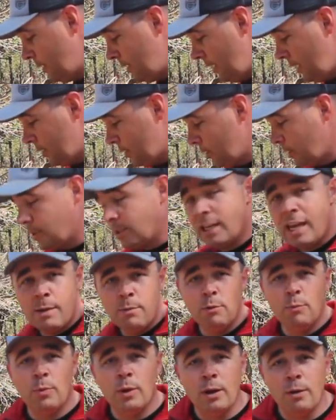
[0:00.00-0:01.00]
attention, so I'm
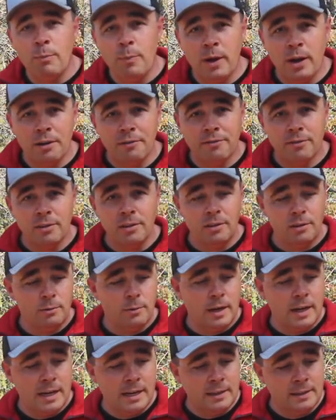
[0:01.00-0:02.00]
gonna play with Bear for a little
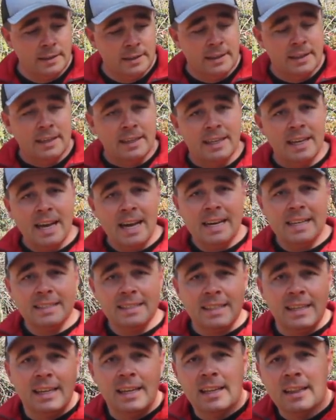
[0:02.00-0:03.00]
while.
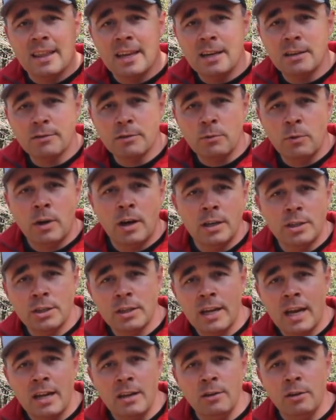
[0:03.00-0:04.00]
Guys, thanks for
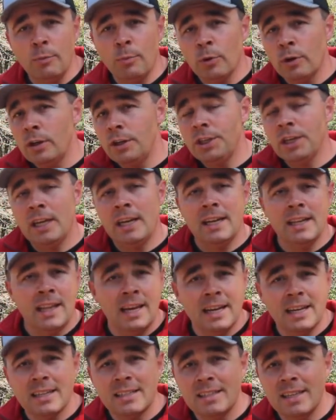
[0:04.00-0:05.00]
watching. I do appreciate it.
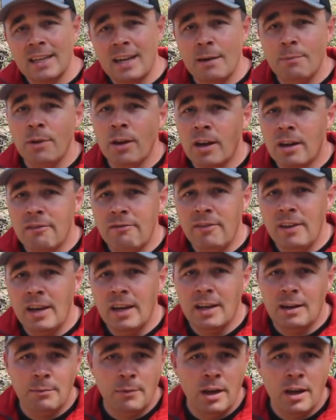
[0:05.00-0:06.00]
Like I said, I'm not a
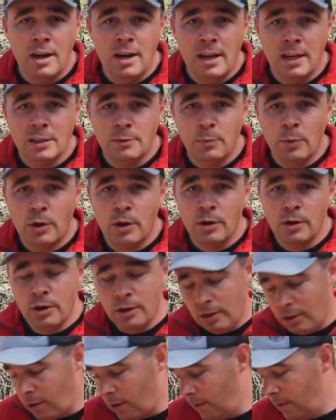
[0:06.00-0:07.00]
vet. I'm not an expert
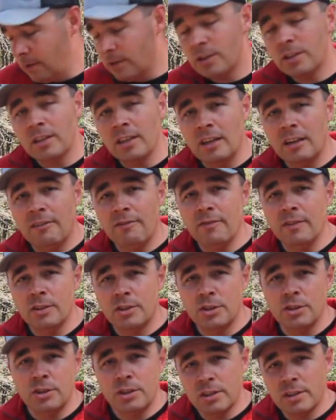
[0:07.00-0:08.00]
on all this stuff.
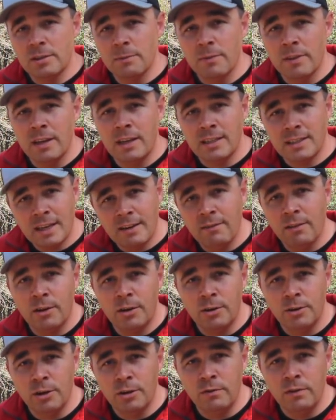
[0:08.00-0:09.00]
This is just some things I've
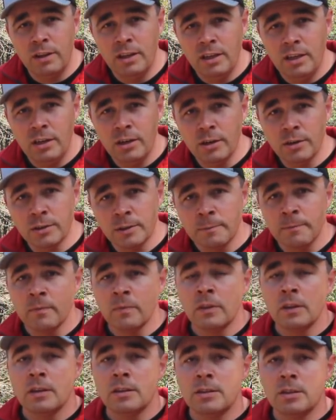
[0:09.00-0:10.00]
learned over the years.
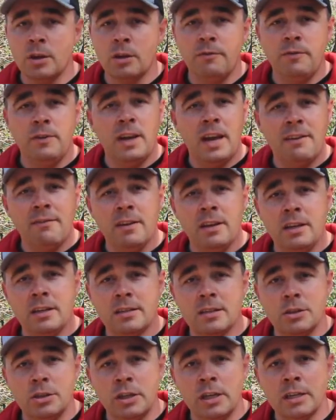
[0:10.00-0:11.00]
So if you have any
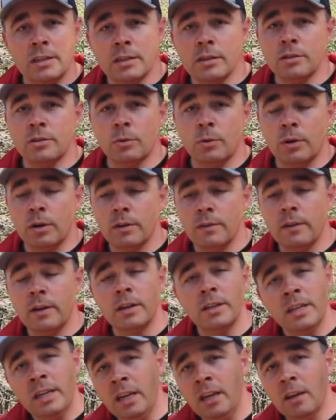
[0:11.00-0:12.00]
suggestions, or if
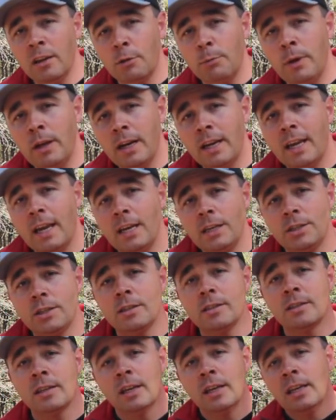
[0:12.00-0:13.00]
there's any other
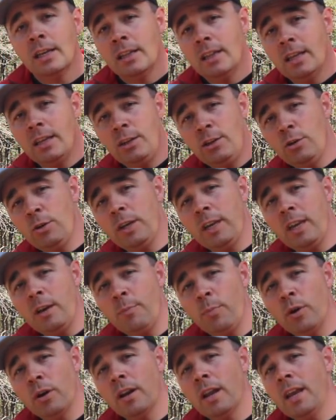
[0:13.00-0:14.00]
medications that you
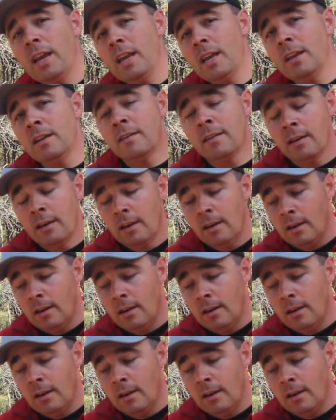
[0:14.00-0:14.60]
keep on hand,